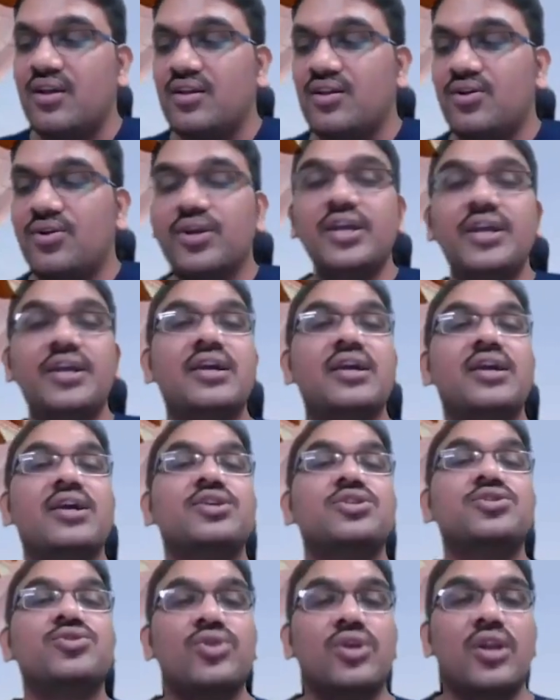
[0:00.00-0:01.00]
Okay.
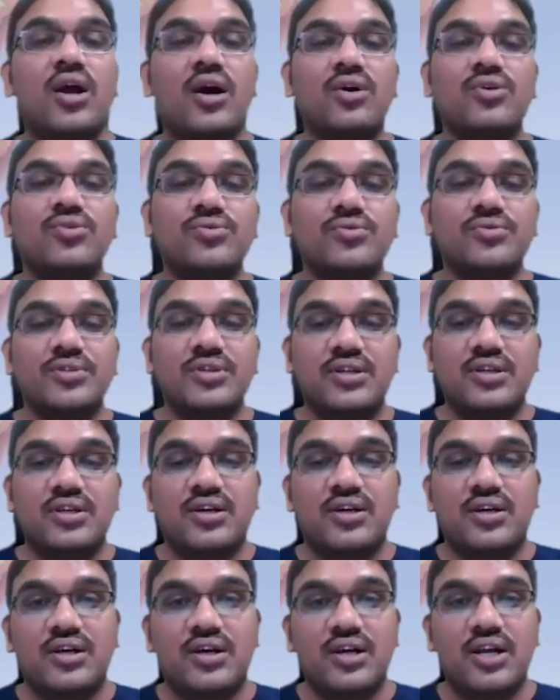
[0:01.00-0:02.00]
So now
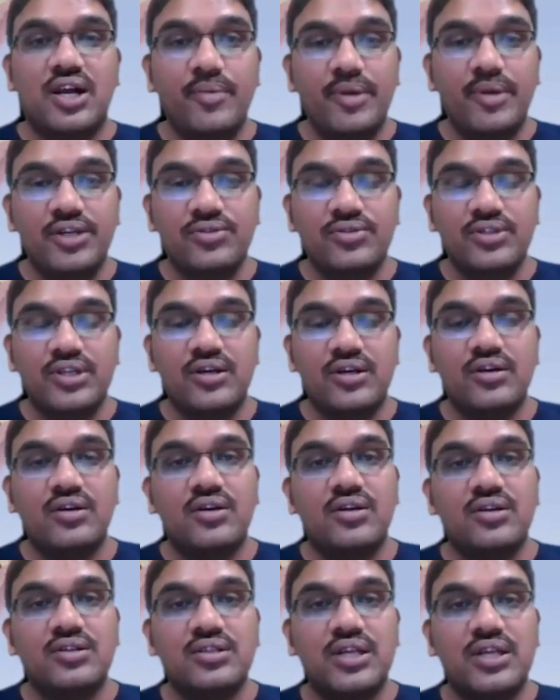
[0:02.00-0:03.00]
coming to the
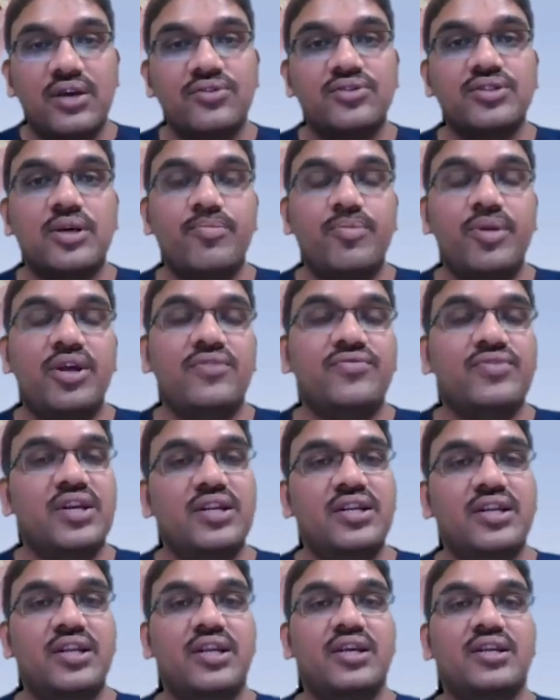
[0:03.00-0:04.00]
nerve supply of
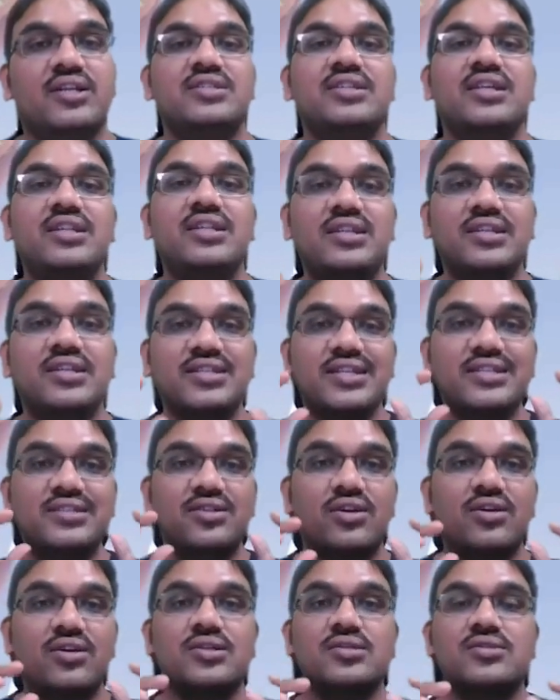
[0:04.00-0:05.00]
the inner ear. See, the
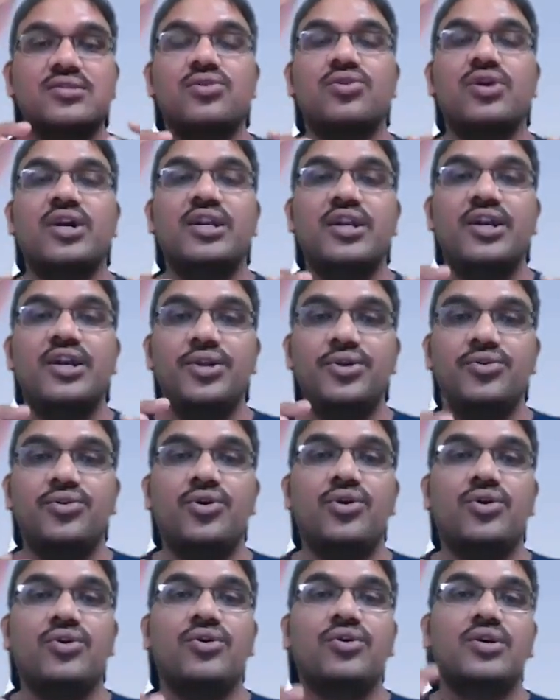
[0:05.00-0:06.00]
sense organs located, you
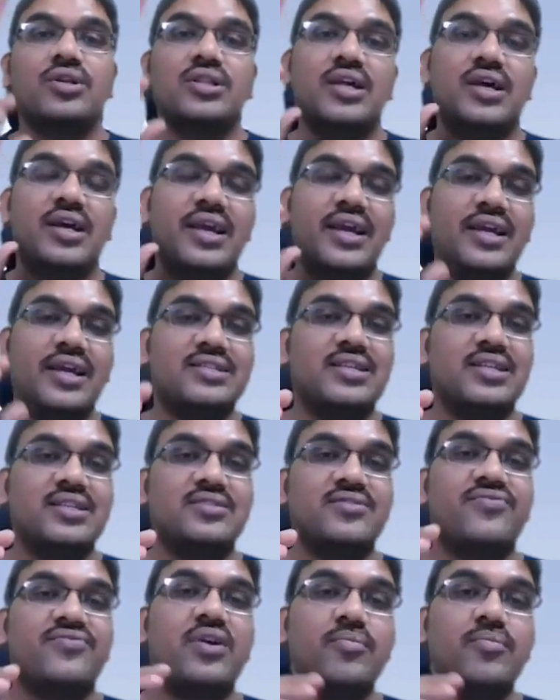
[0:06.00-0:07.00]
know, the hair
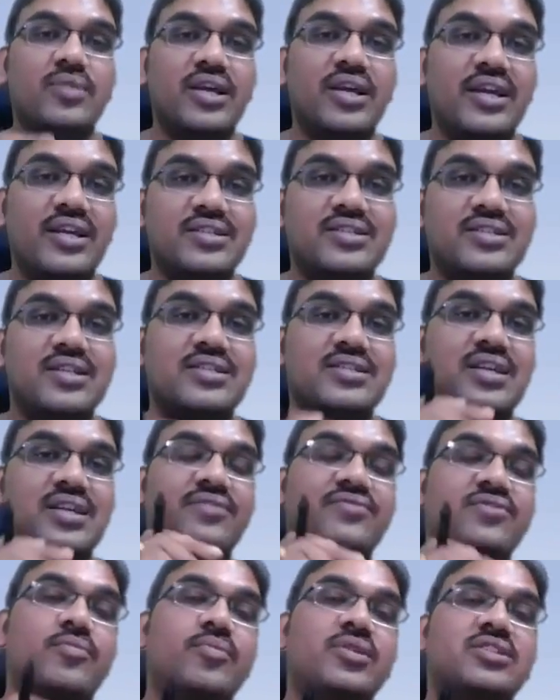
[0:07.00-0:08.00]
cells. From the hair cells, the
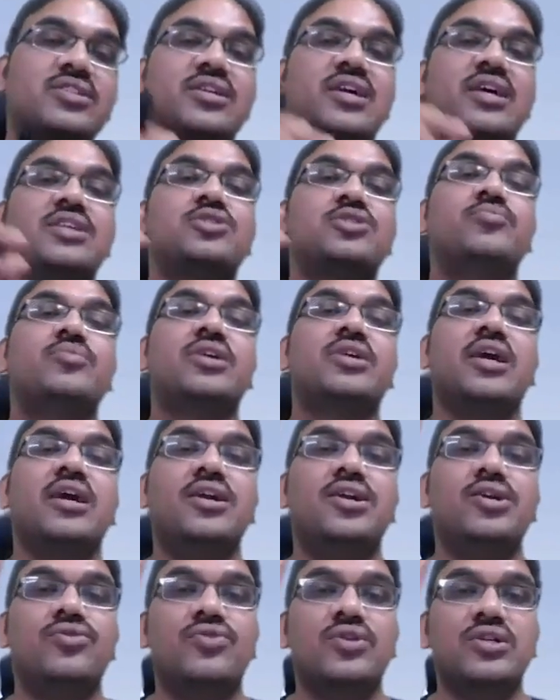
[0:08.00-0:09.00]
information has to be
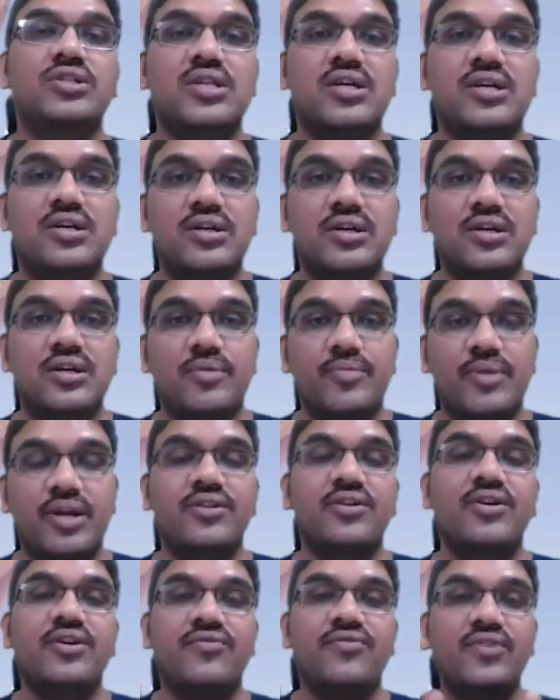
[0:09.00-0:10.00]
carried towards the
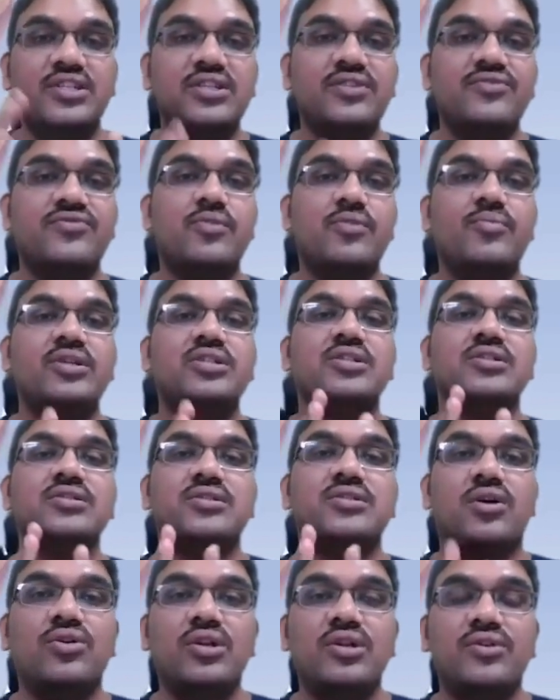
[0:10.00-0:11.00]
brain. Which information?
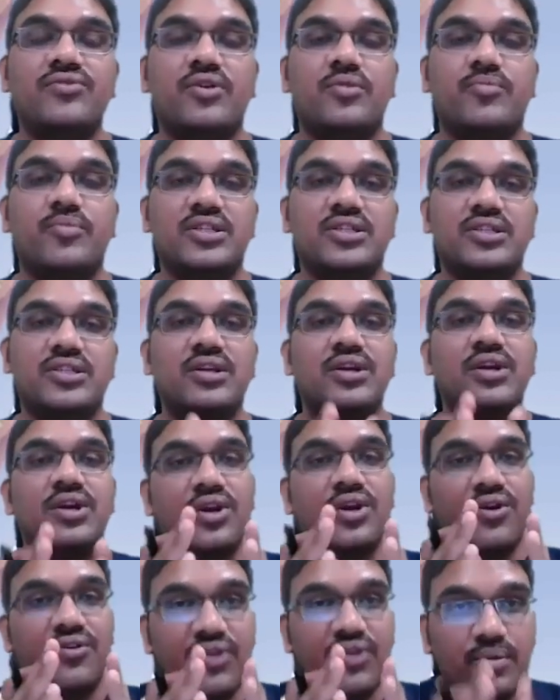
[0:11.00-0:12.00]
Sound information.
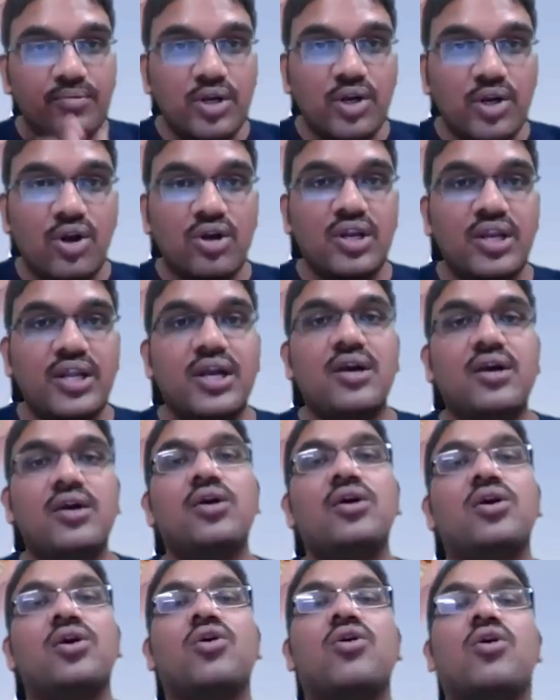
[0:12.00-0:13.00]
From the cochlea,
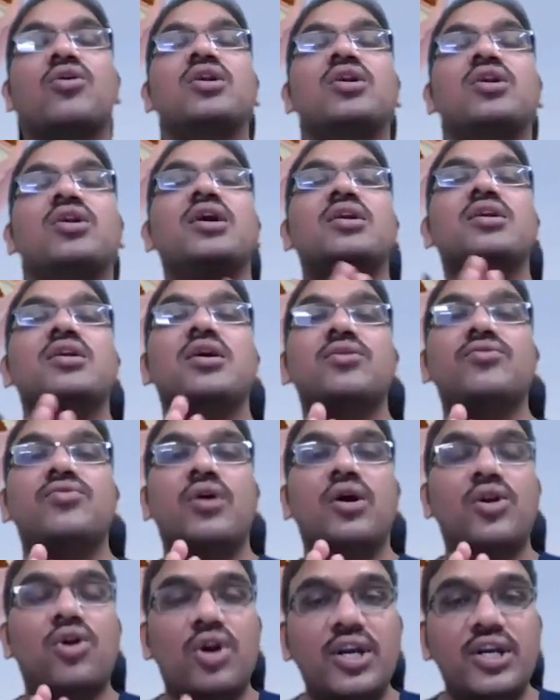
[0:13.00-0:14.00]
cochlear nerve
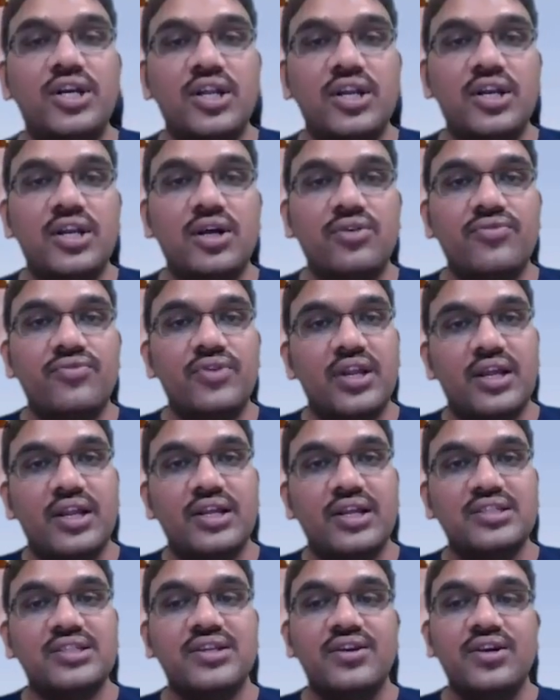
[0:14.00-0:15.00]
or auditory nerve will
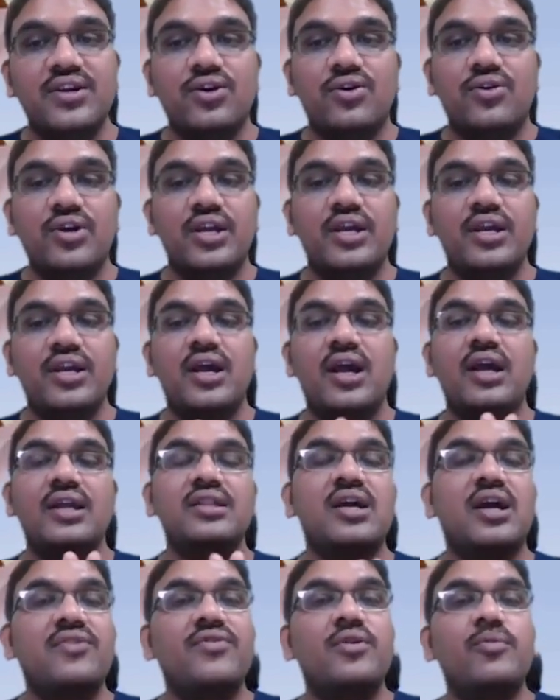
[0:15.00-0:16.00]
arise. Okay.
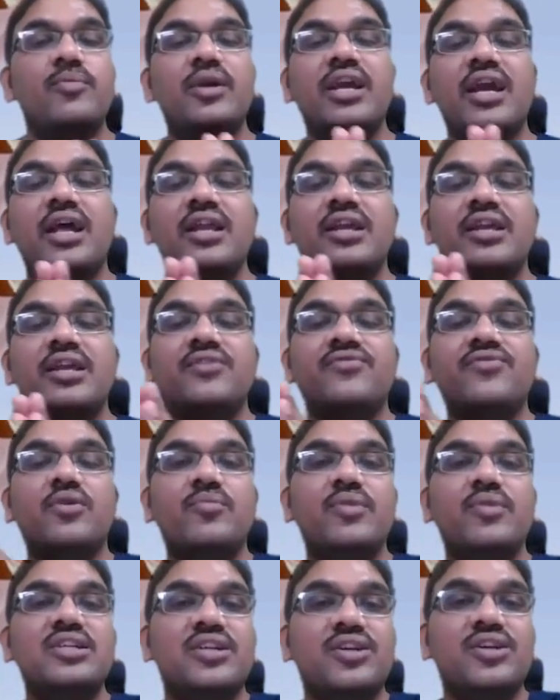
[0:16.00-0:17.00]
And that will be carrying
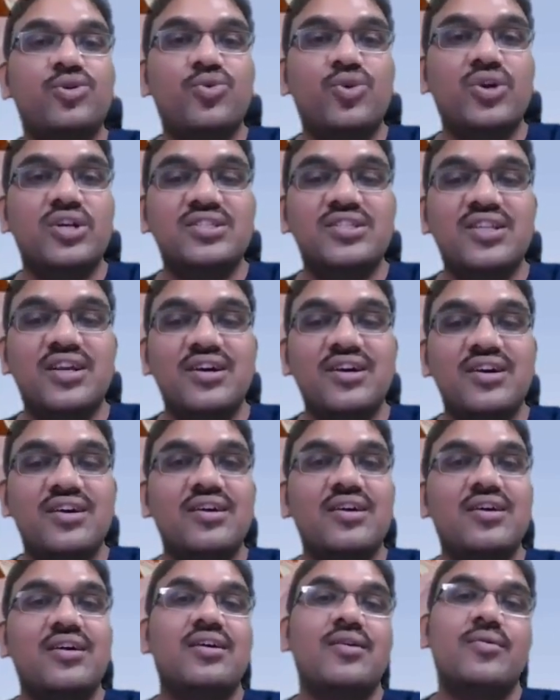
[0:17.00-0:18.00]
information towards the
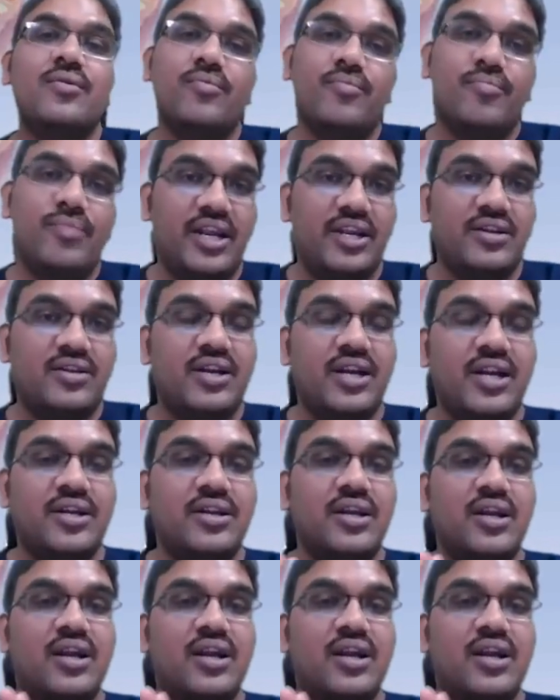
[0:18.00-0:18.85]
brain, right?